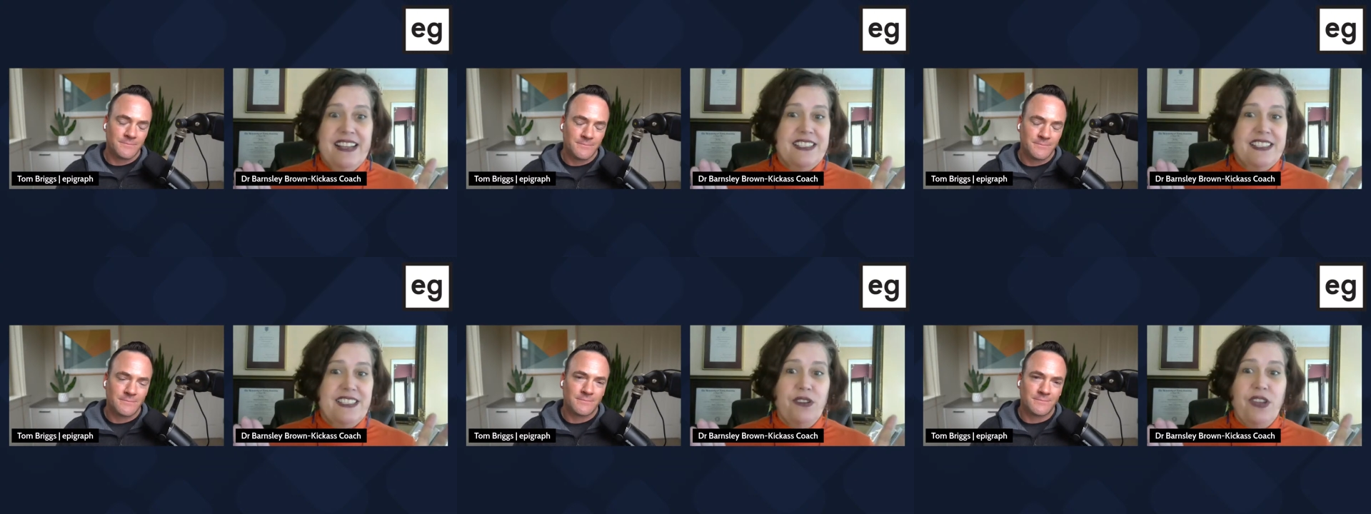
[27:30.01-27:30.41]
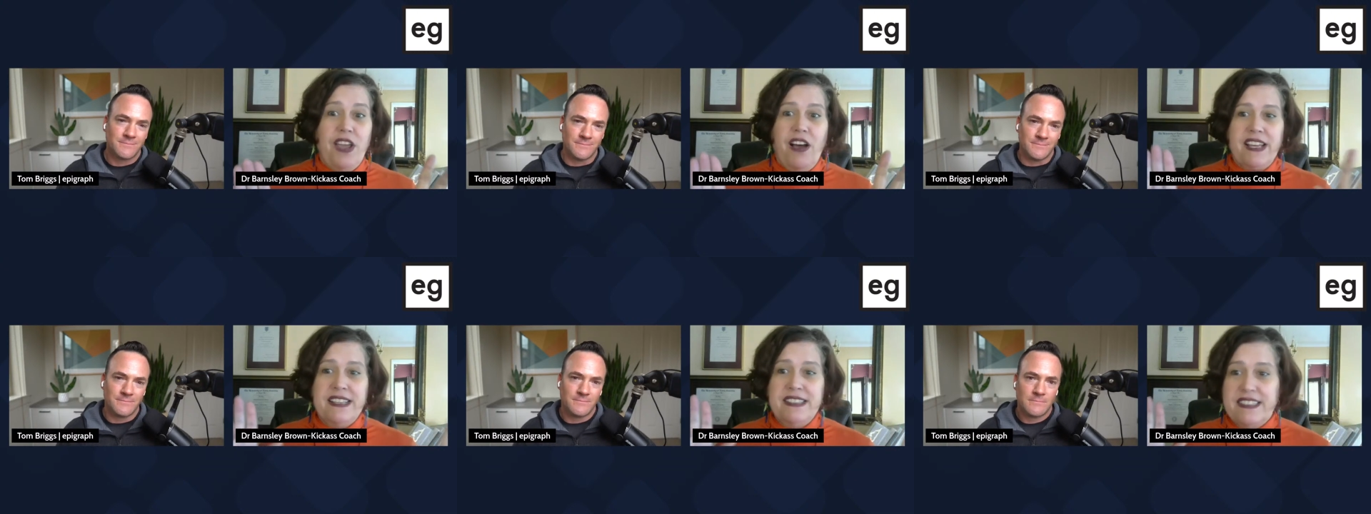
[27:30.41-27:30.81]
Speaker 1: So y'all
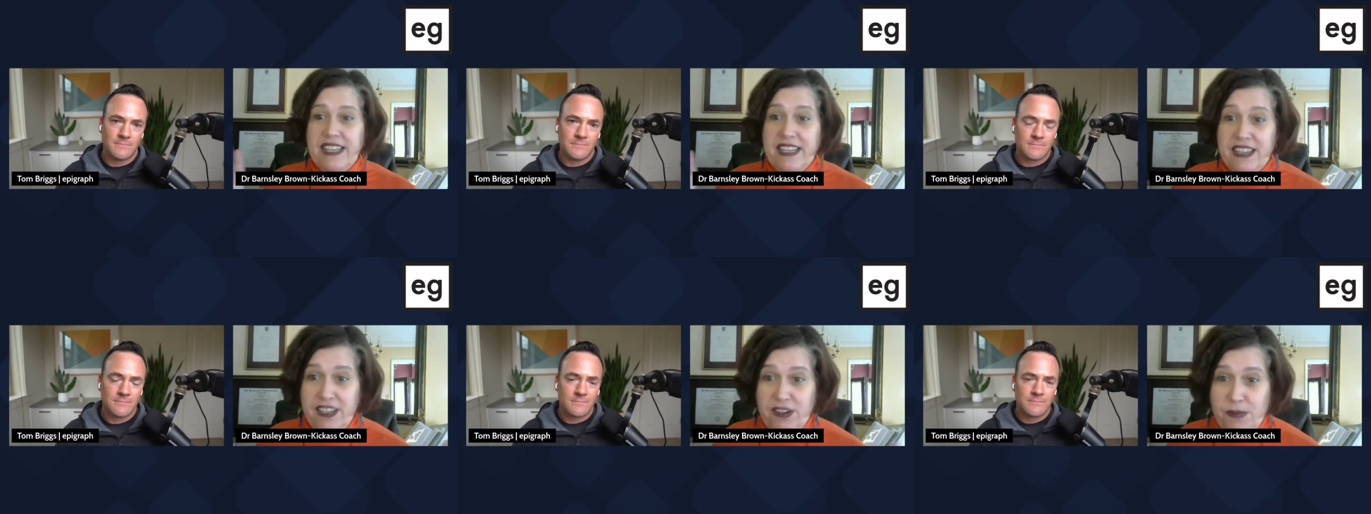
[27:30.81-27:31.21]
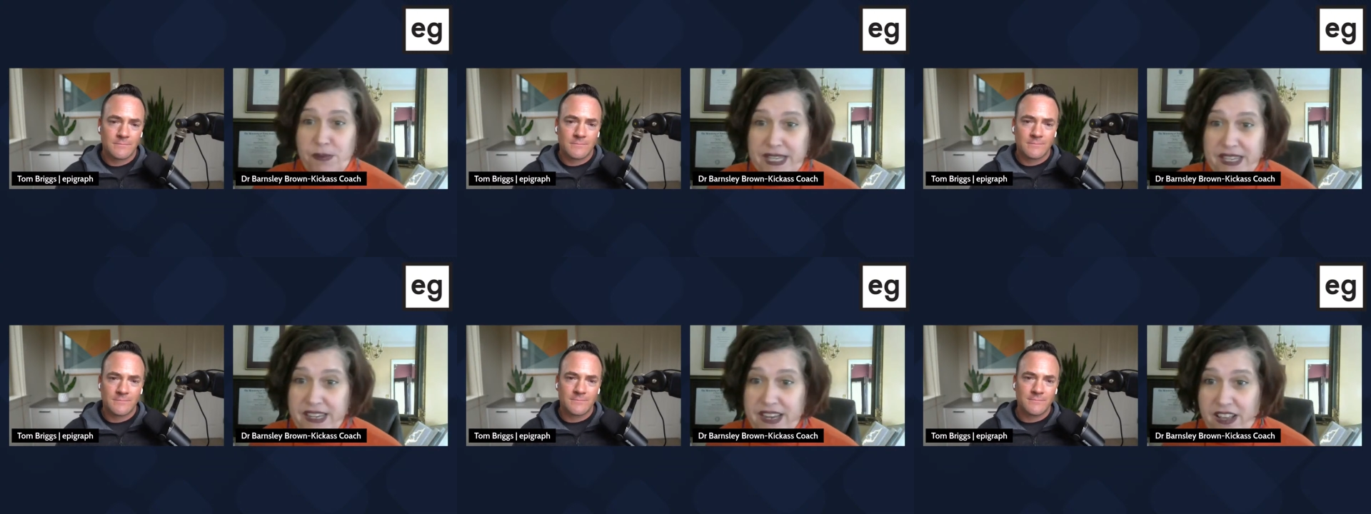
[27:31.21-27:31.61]
mm. can see a little bit
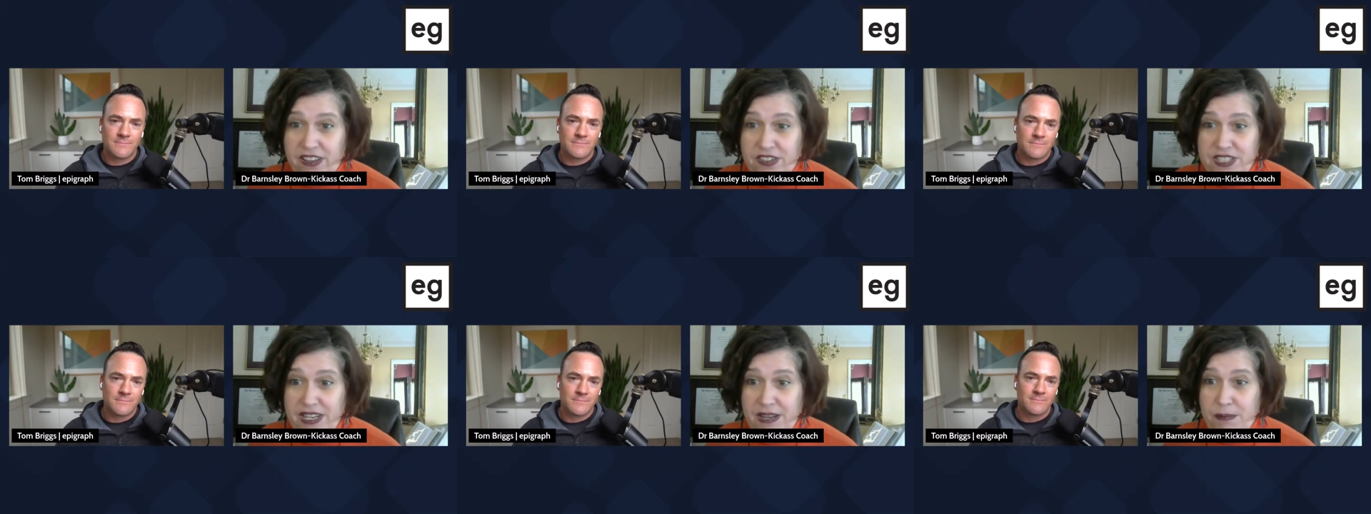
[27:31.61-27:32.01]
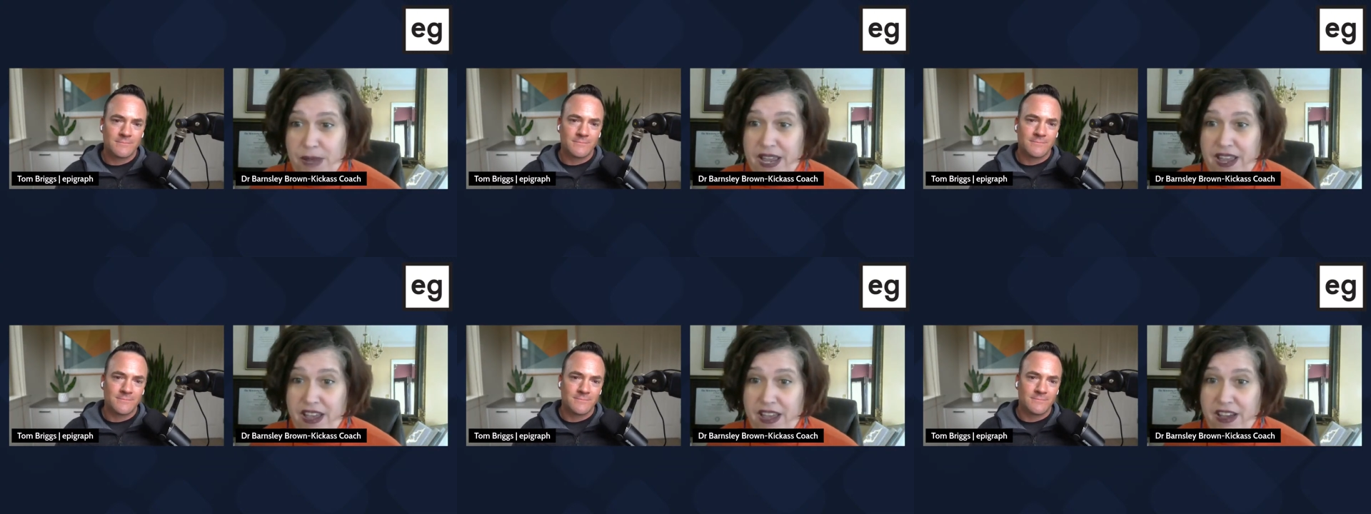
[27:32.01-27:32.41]
of the colors in my
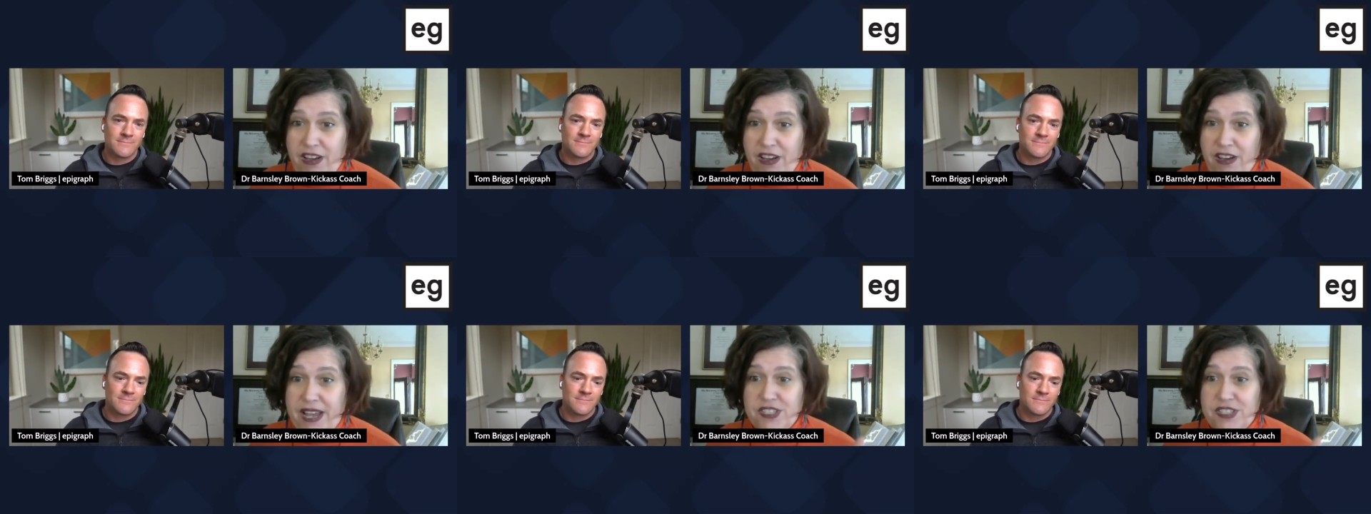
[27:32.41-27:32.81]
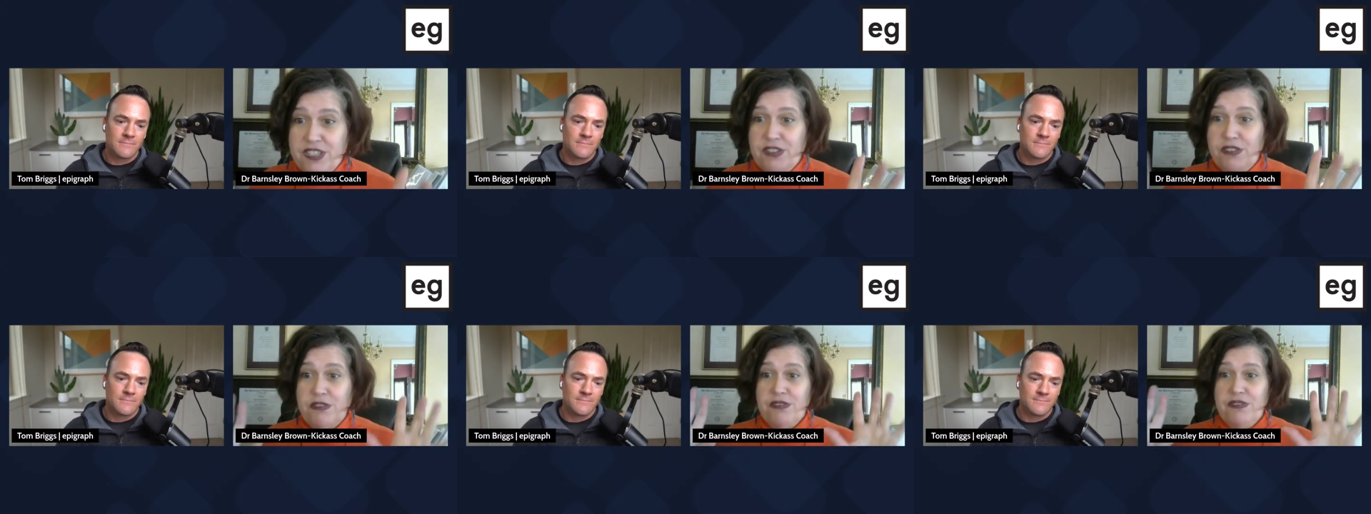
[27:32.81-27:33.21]
home.
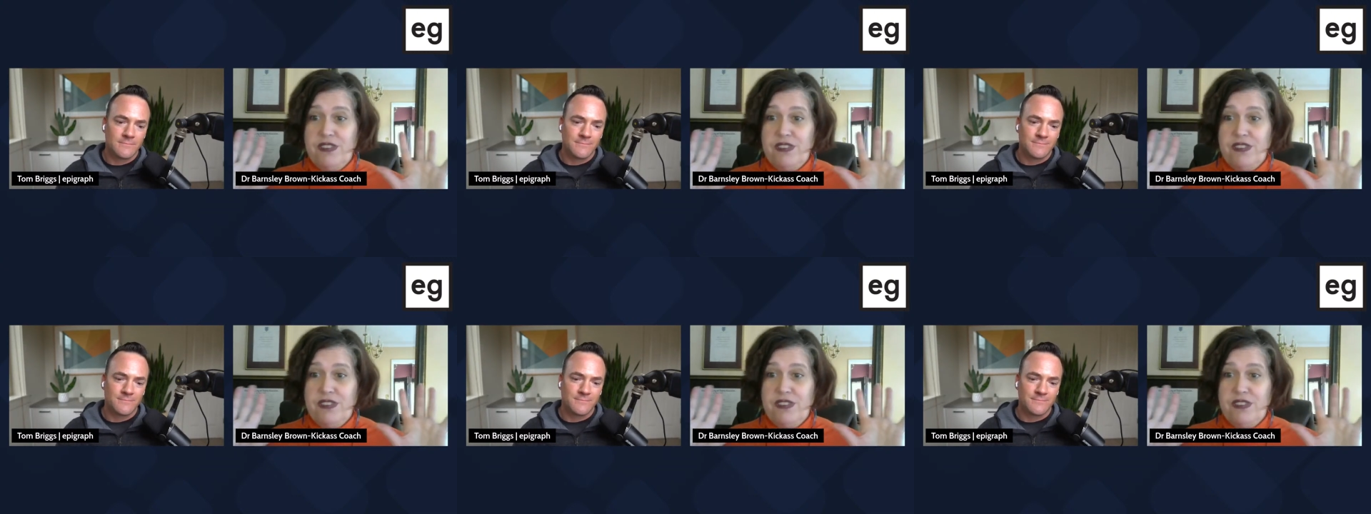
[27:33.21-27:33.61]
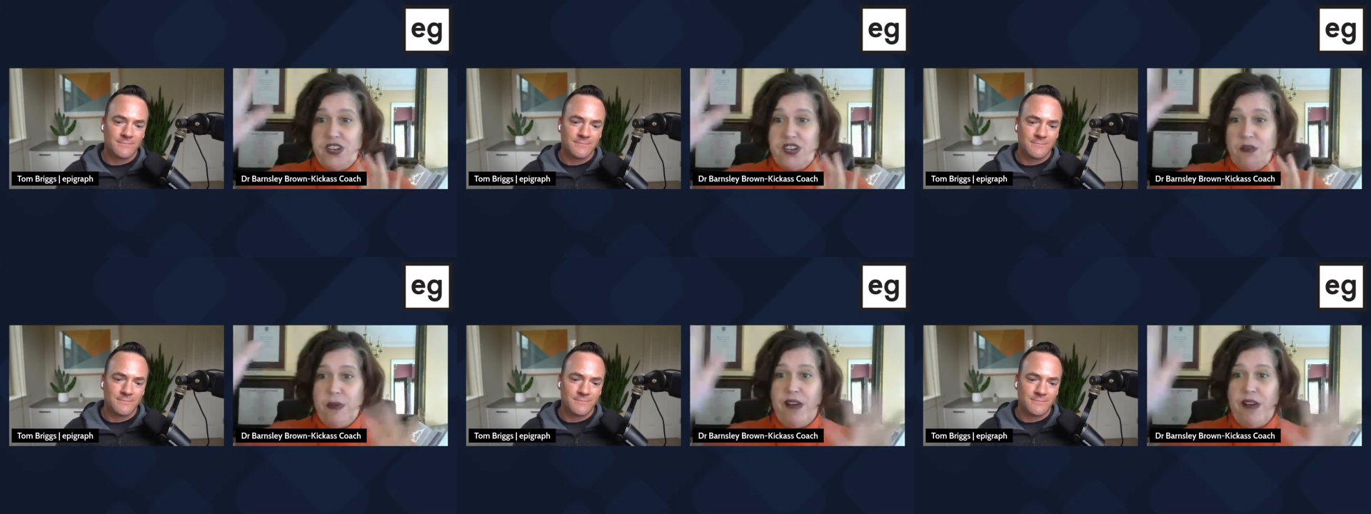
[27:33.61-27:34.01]
I have two
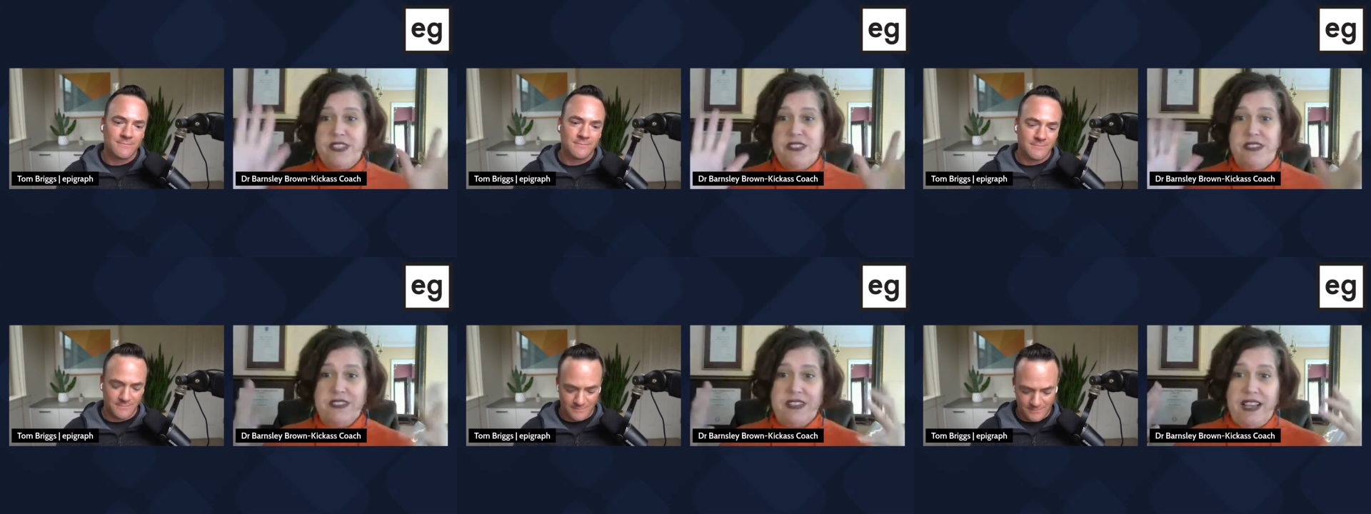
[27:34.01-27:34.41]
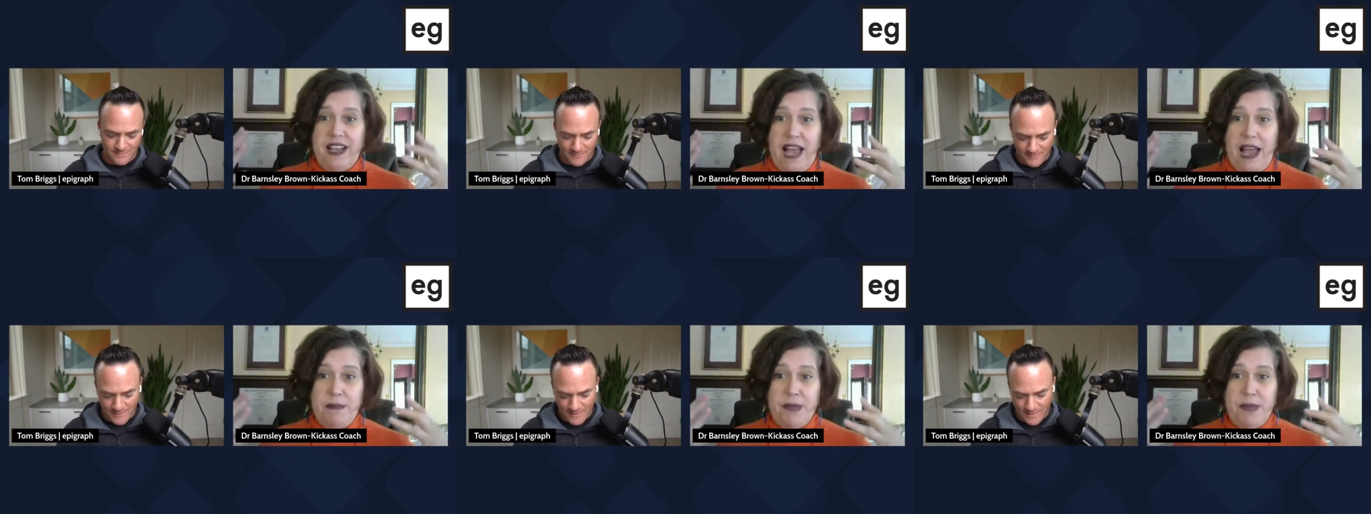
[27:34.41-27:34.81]
large home
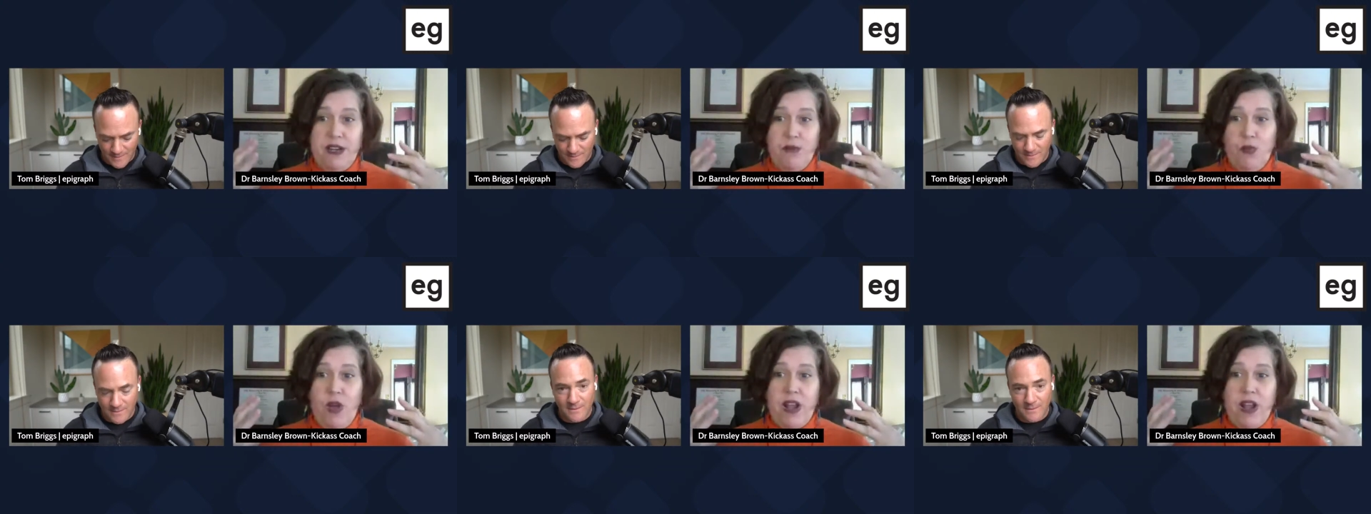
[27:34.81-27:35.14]
offices that I'm in